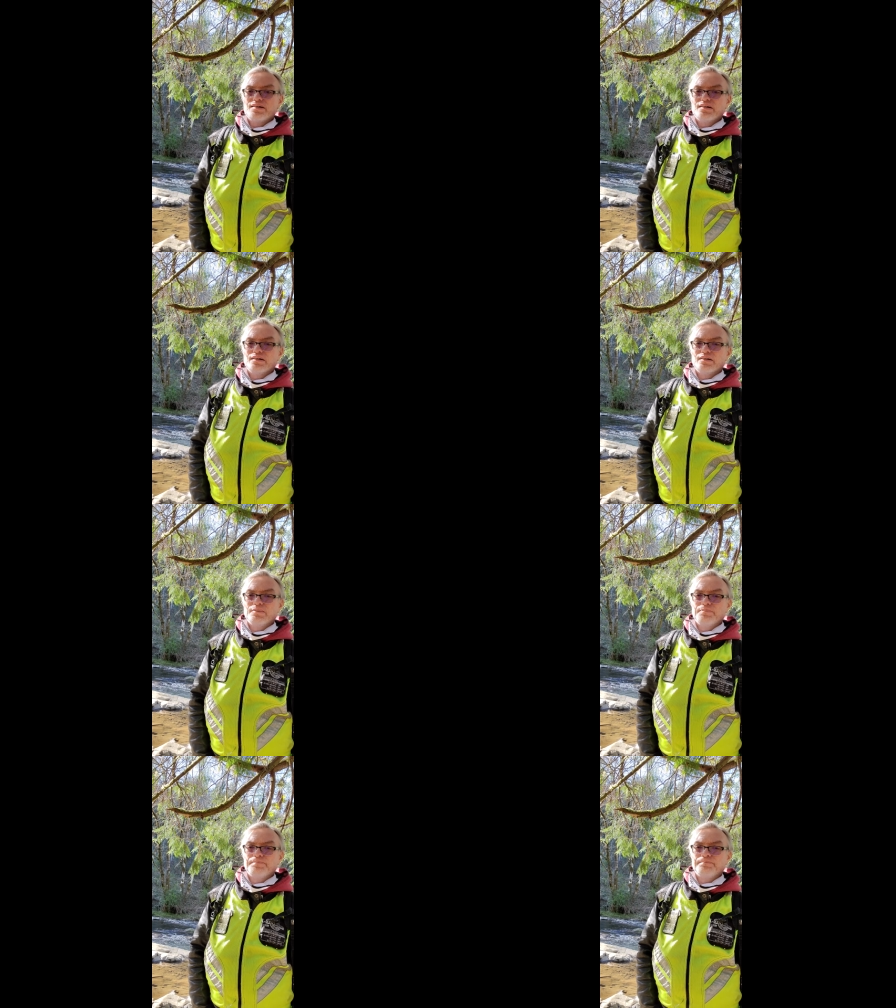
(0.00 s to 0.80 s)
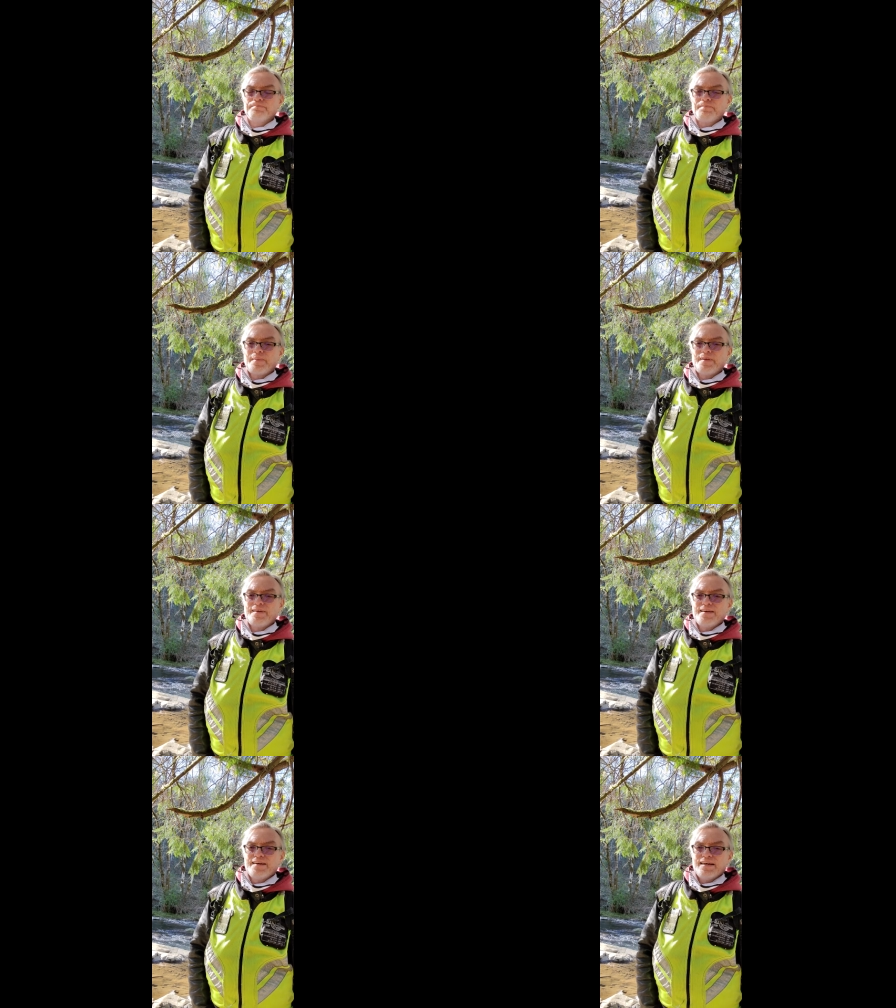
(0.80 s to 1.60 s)
Um,
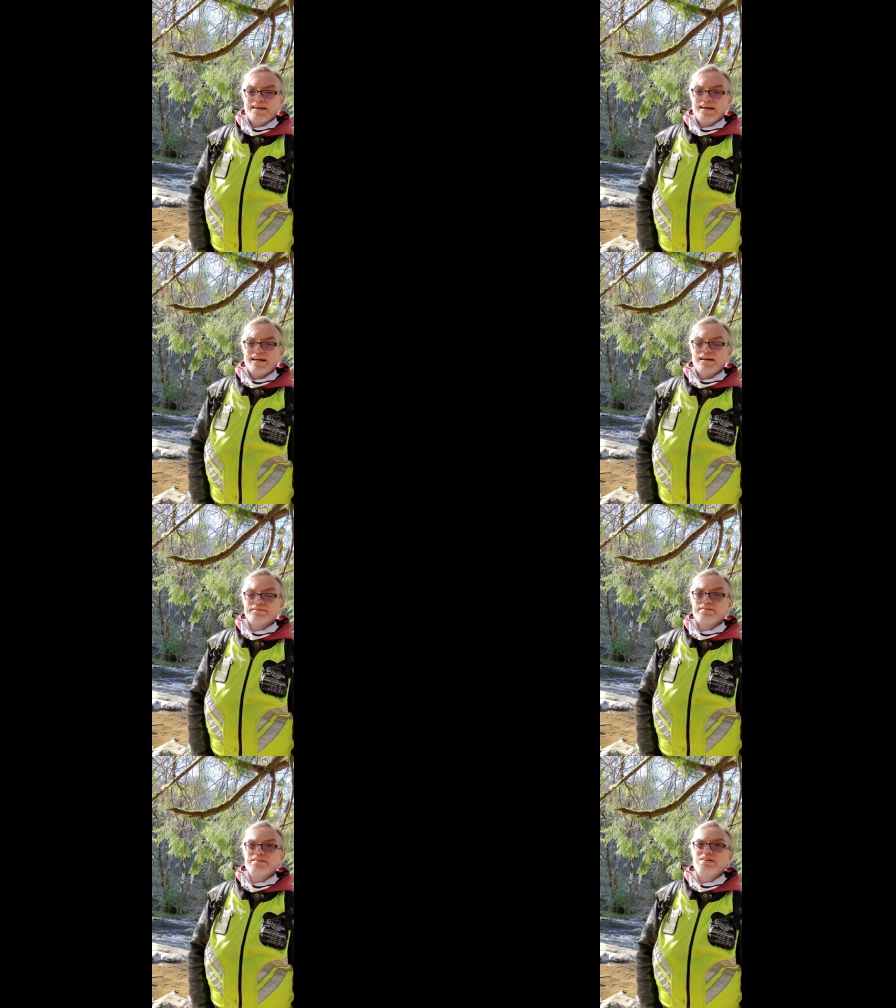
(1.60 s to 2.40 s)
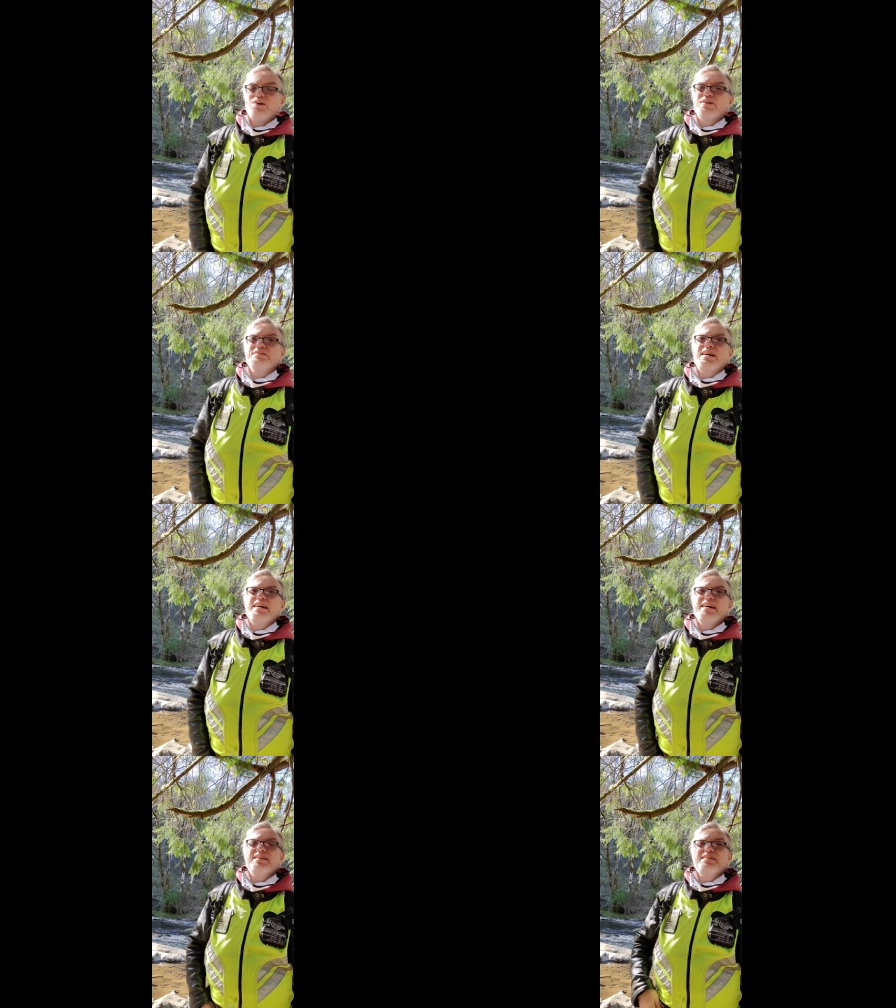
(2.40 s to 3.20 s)
and I, you know, I, I
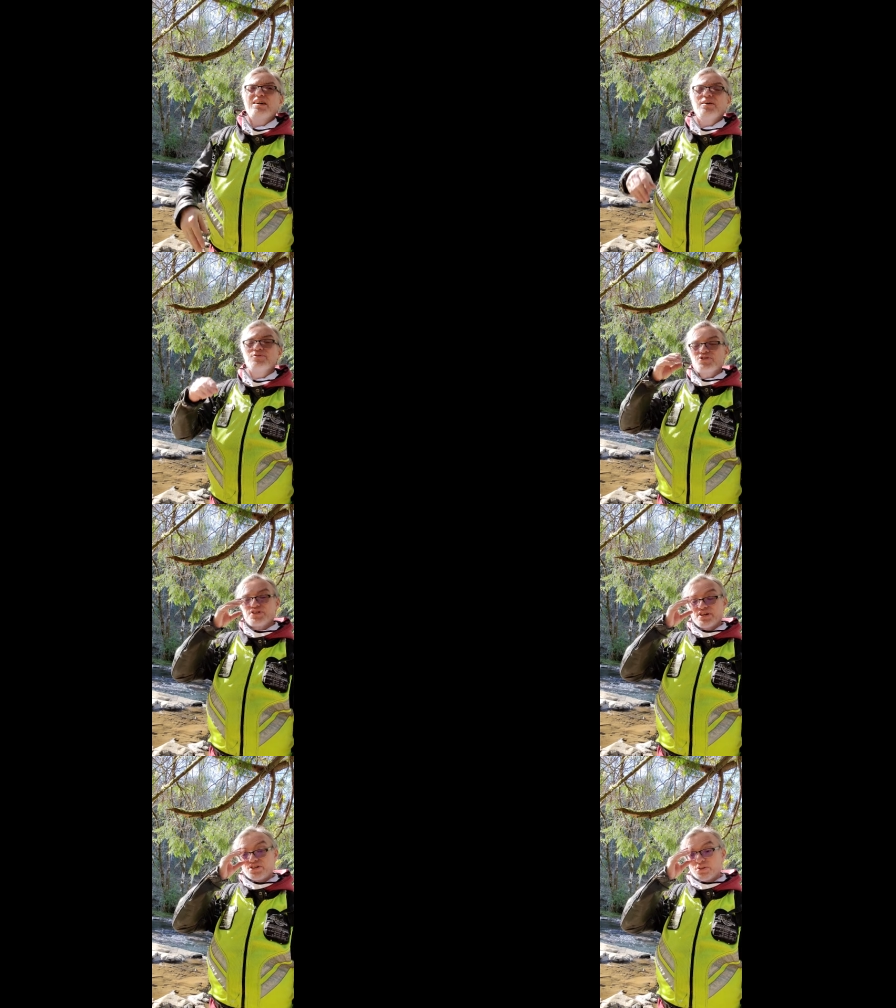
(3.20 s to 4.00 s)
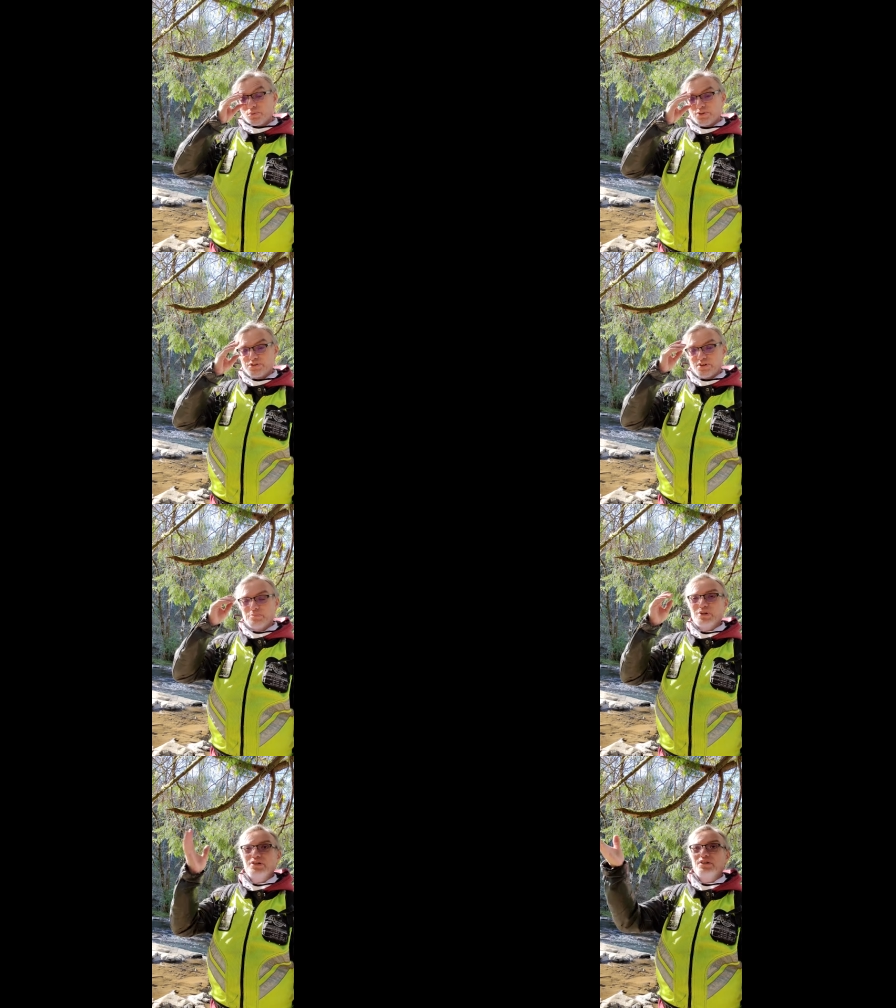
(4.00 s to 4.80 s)
had a conversation with
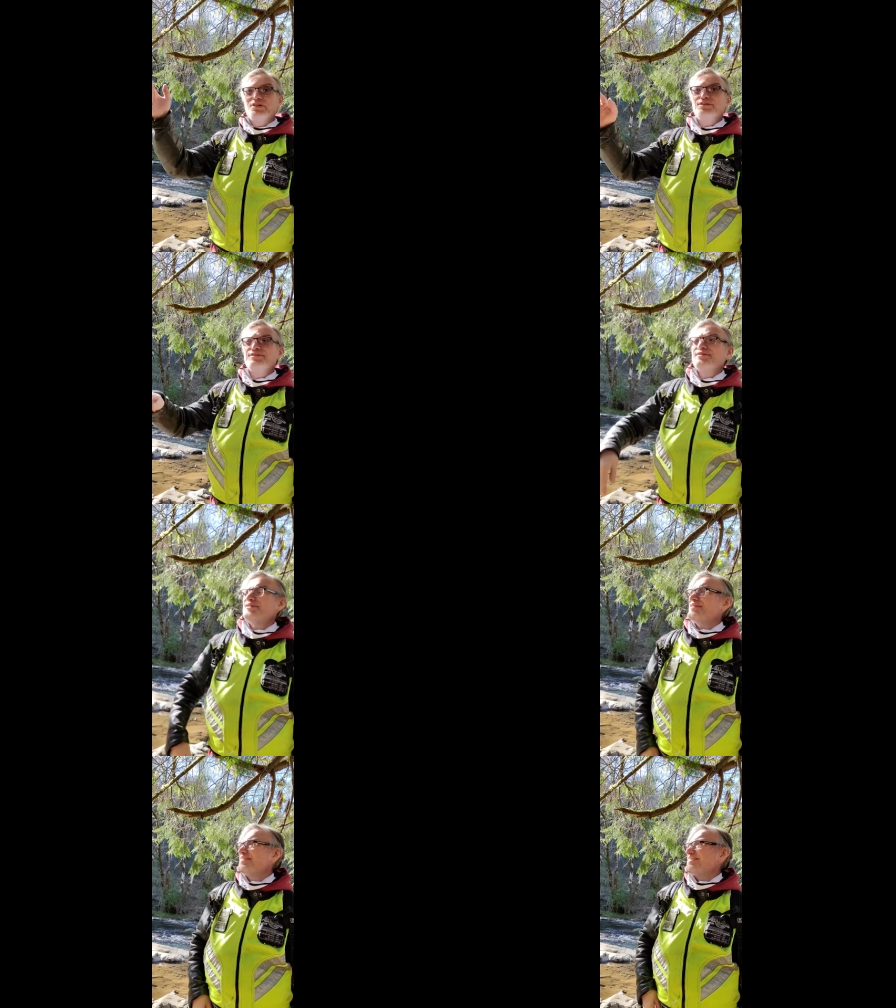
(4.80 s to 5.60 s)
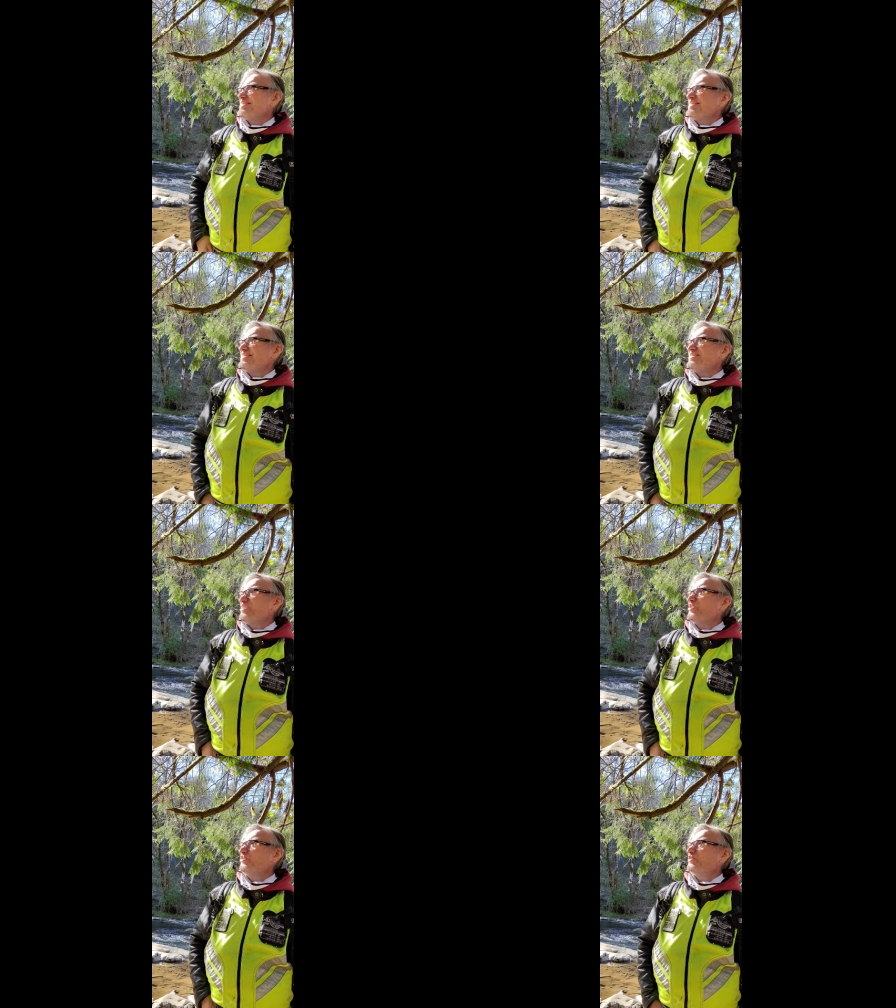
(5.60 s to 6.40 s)
somebody, you
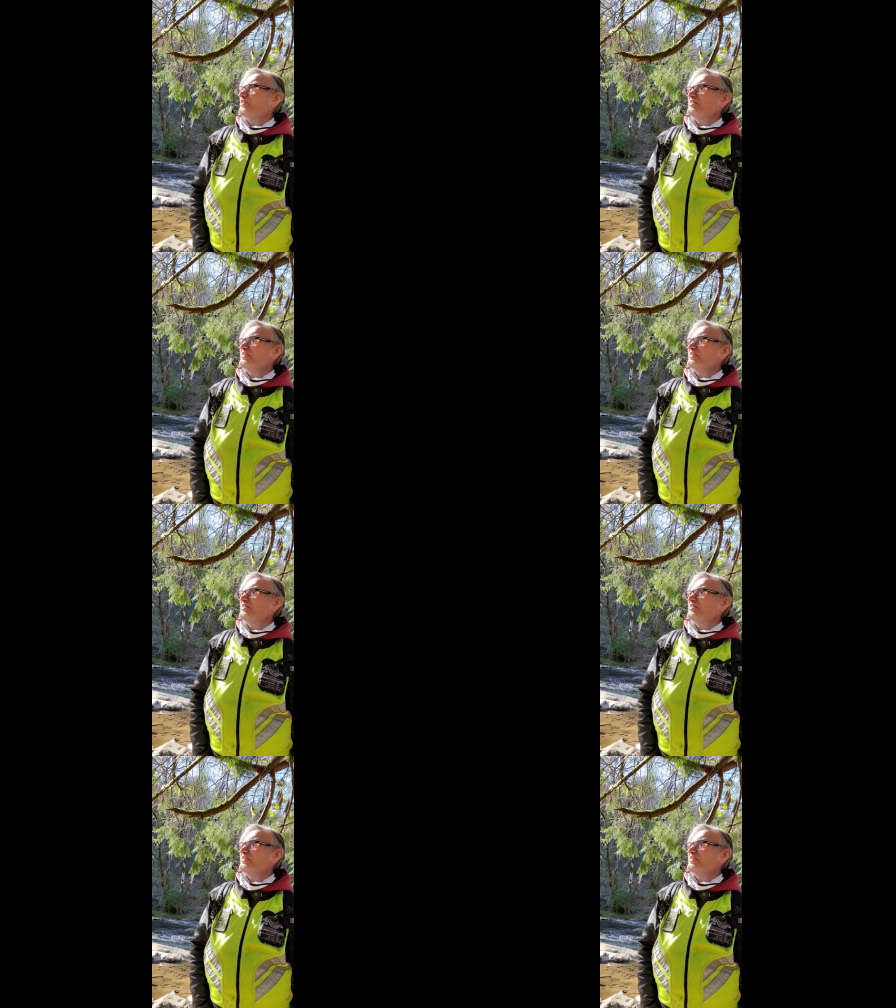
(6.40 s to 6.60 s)
know,